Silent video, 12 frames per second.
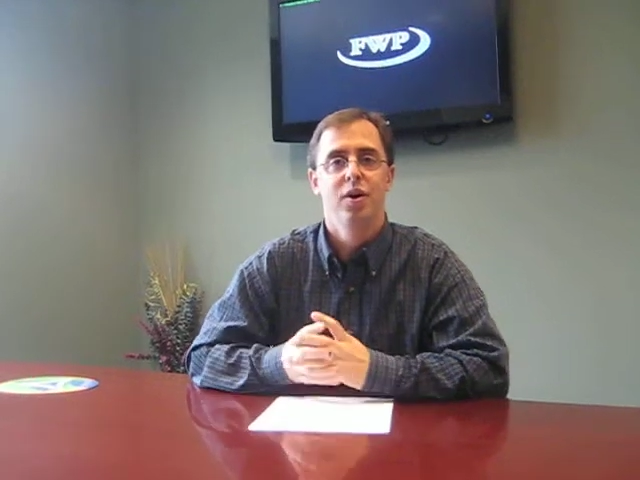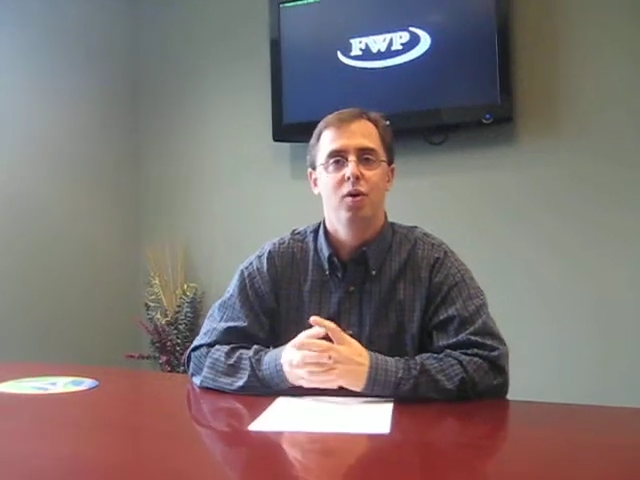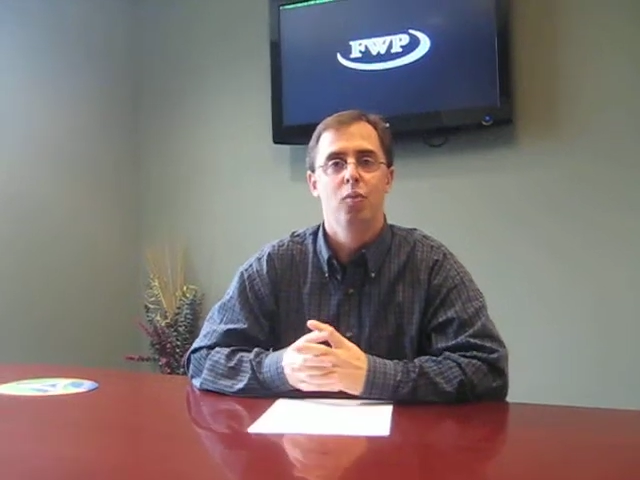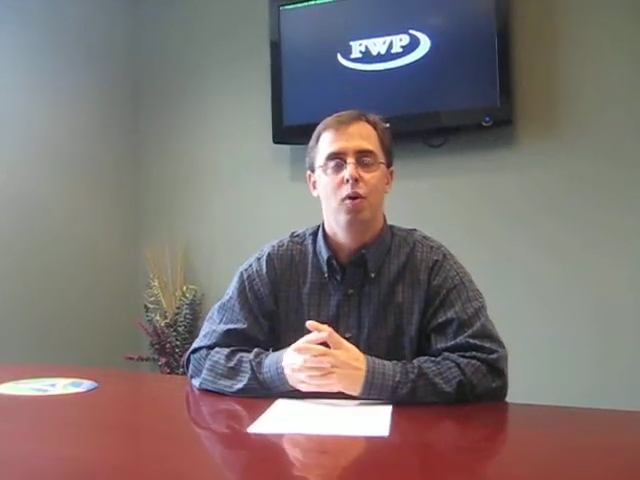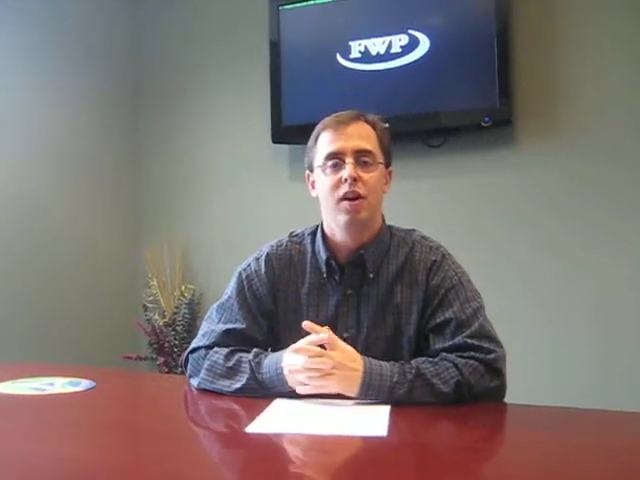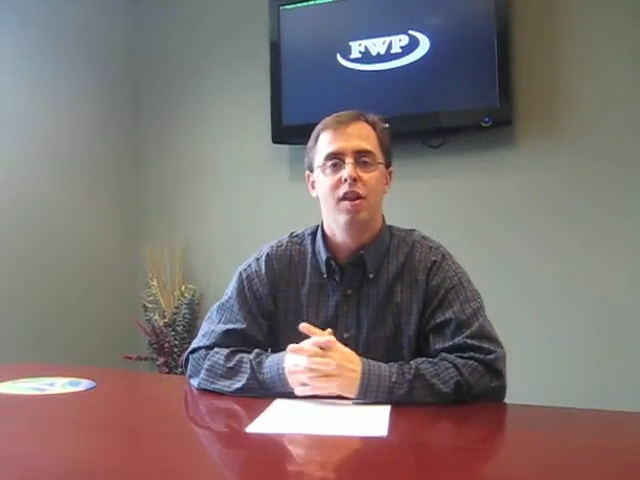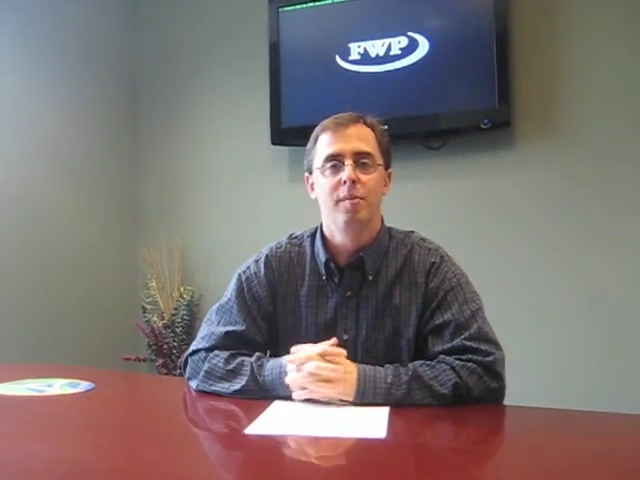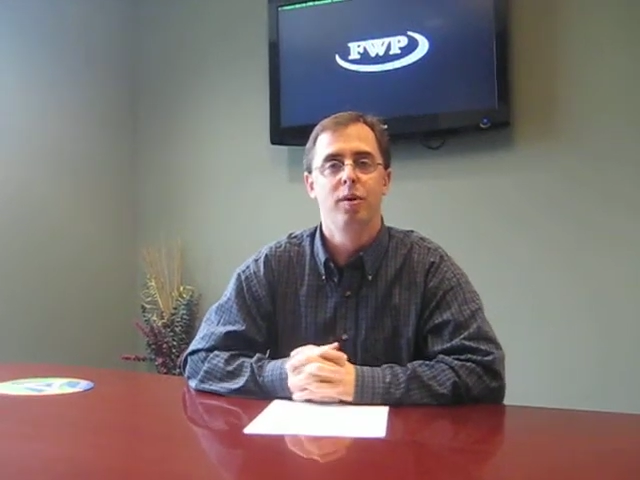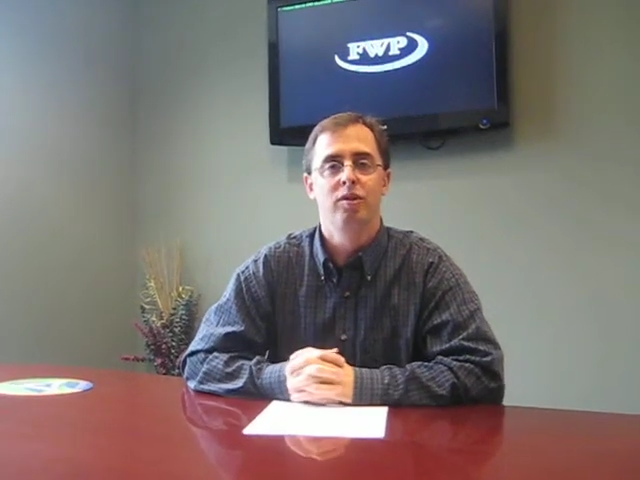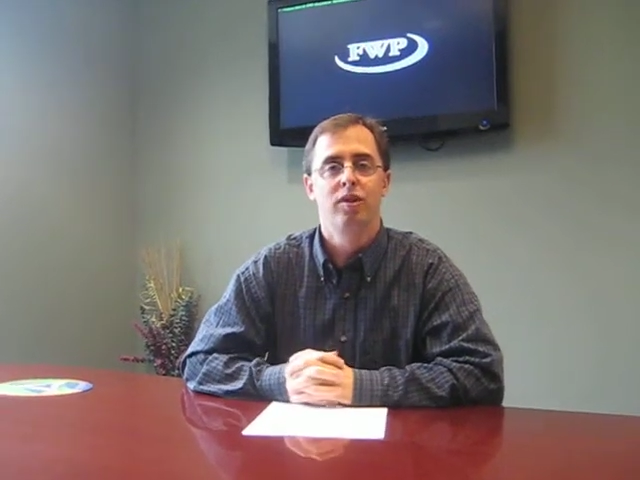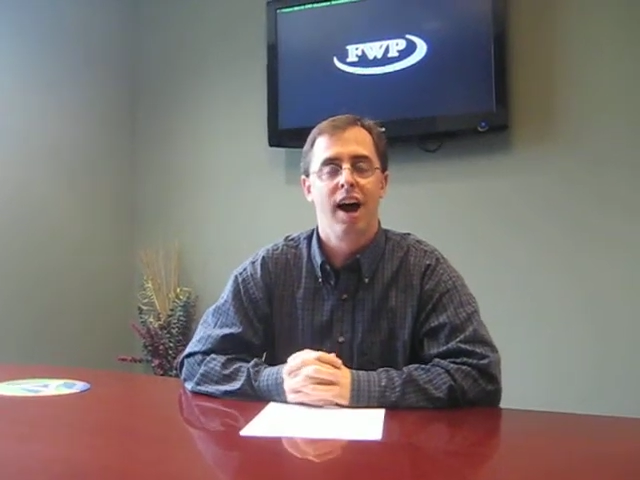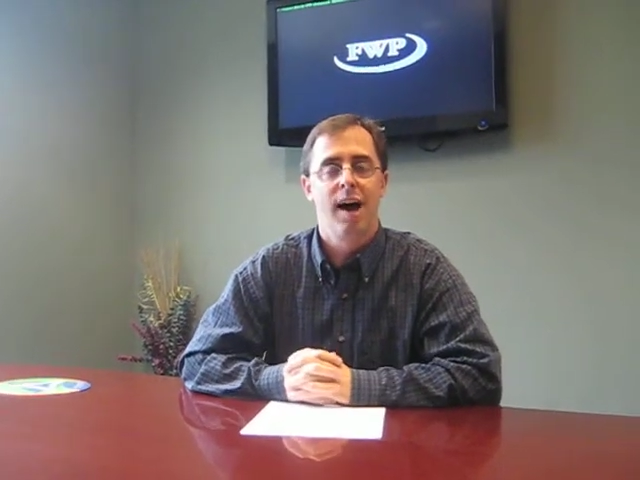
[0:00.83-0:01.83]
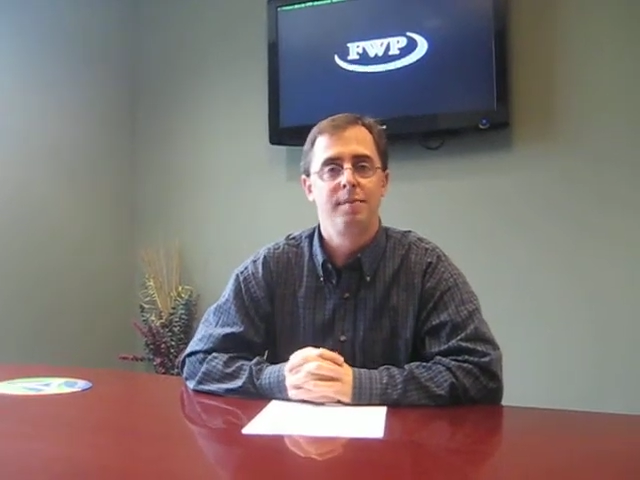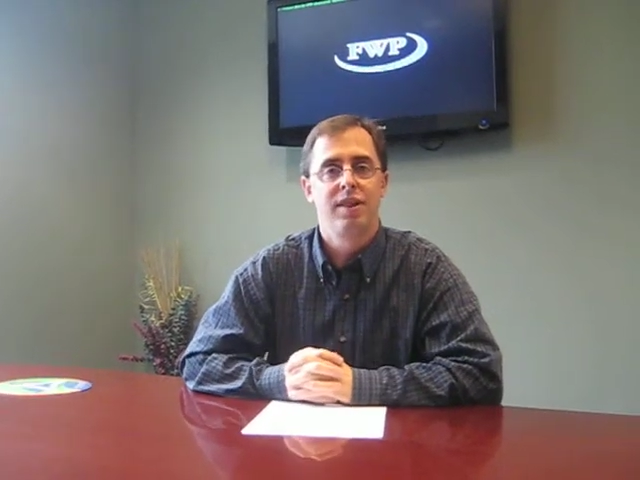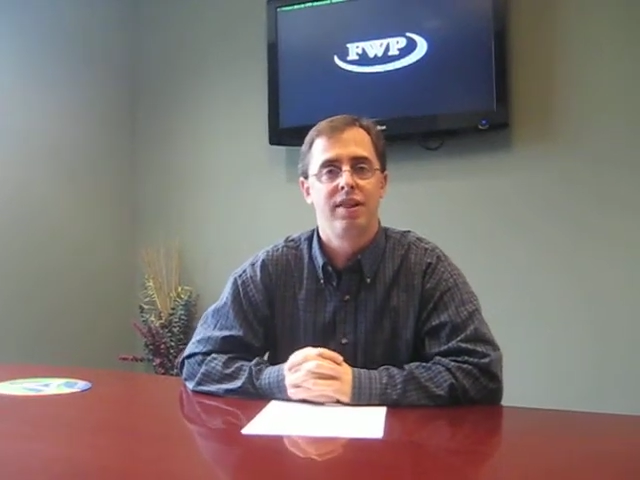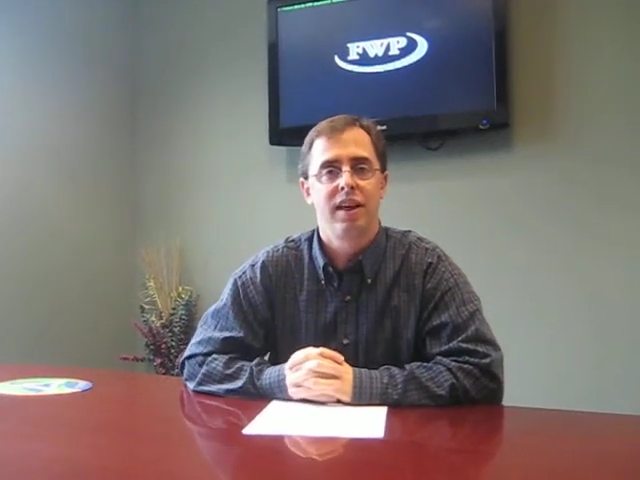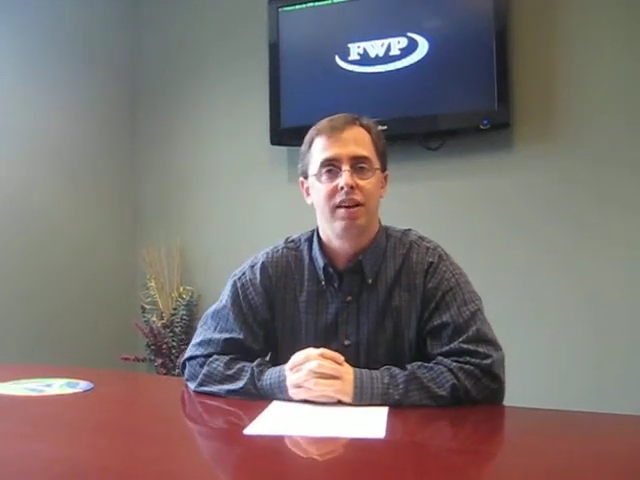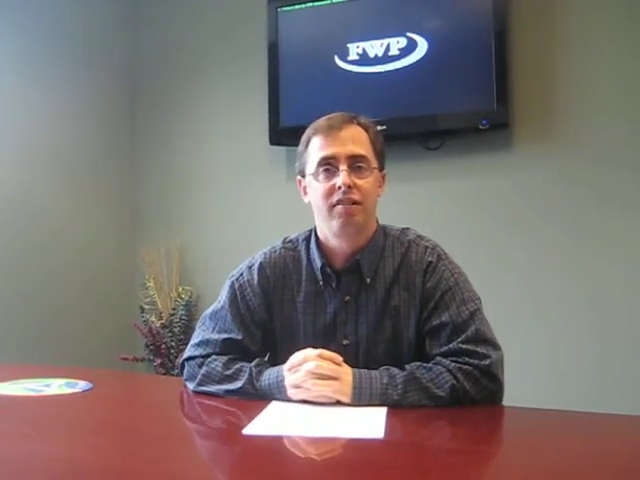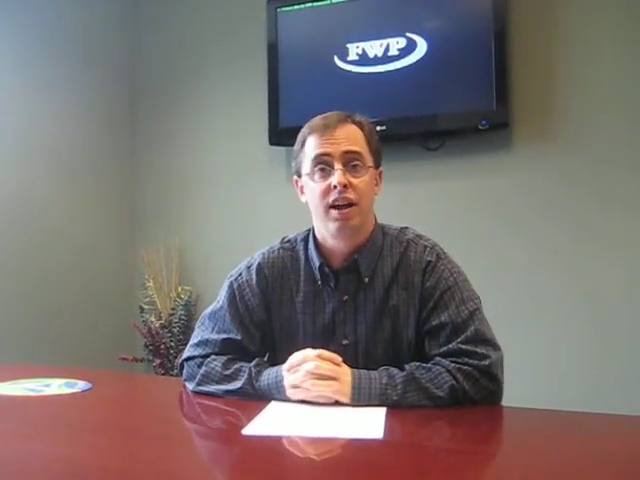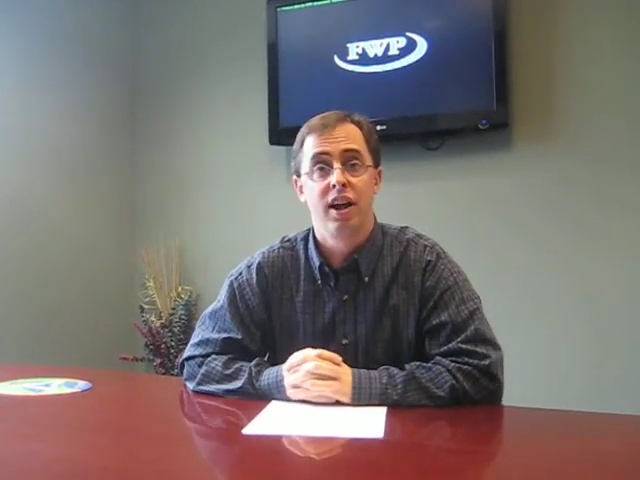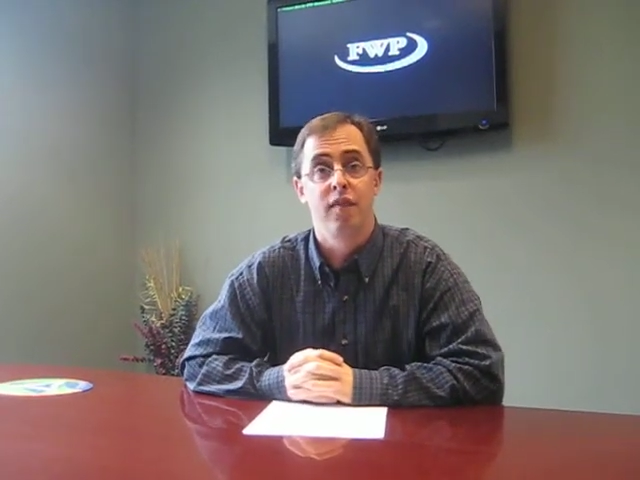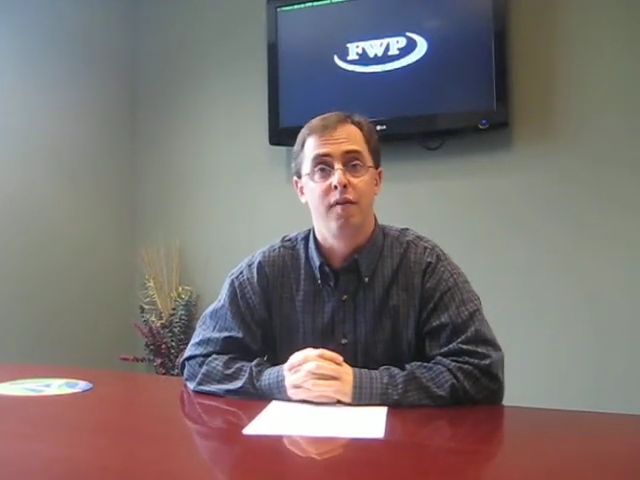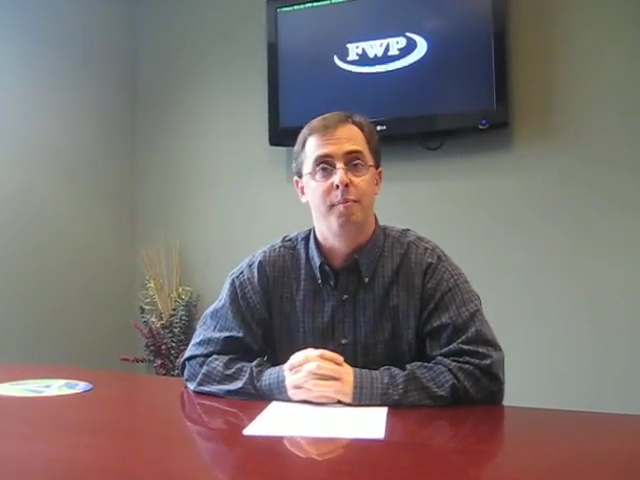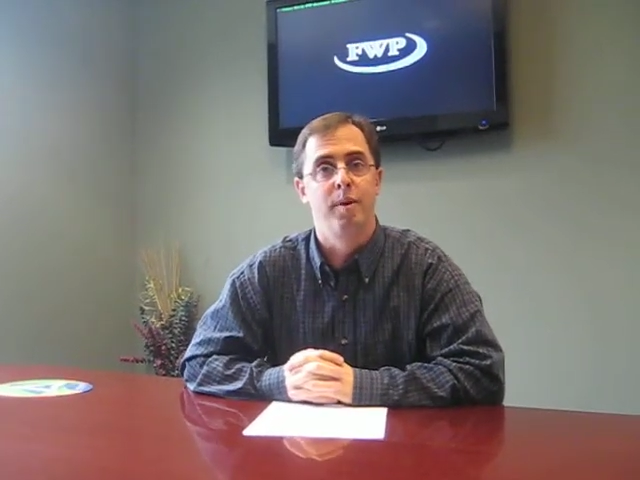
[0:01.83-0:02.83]
One of the most common things I
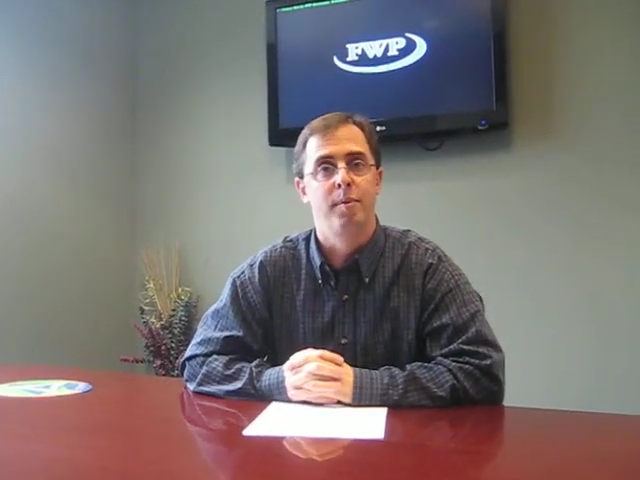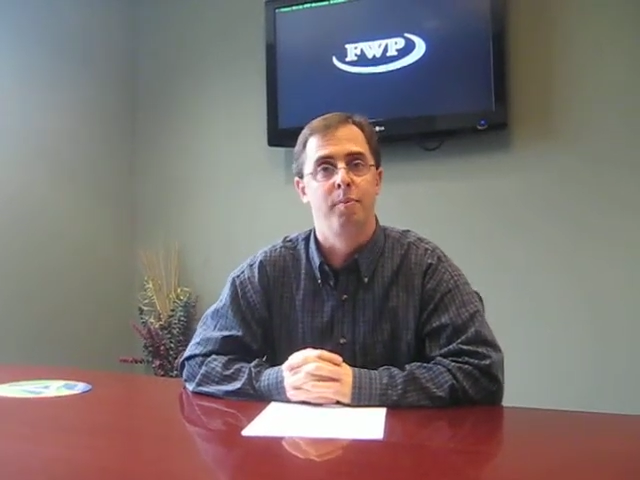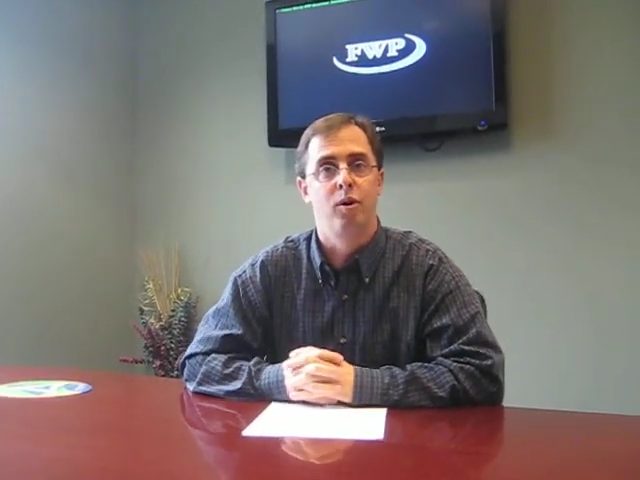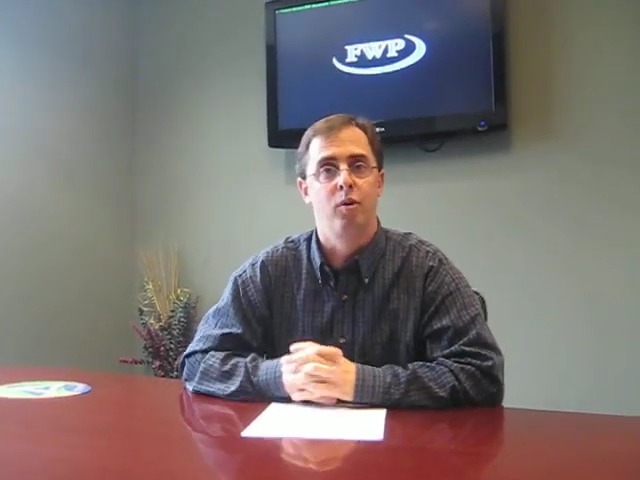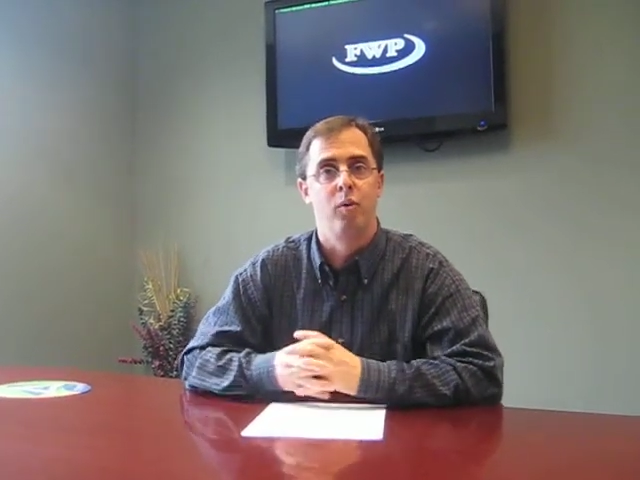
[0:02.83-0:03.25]
hear from people